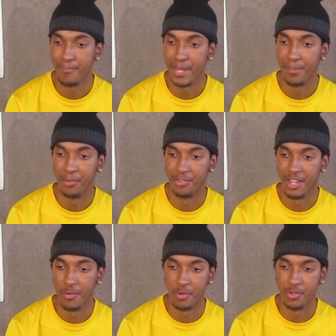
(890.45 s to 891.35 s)
People
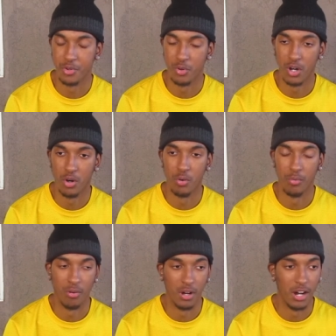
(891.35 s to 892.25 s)
said we're too old.
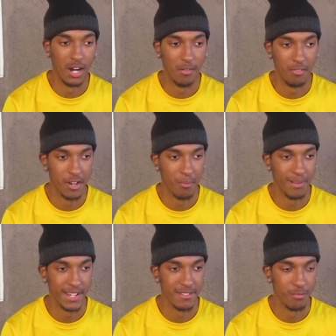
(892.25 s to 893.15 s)
Um, we don't
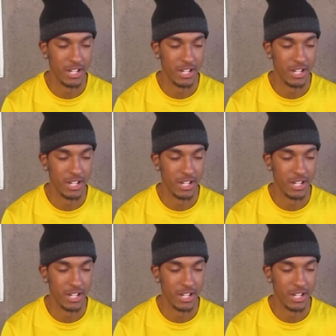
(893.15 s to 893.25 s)
play.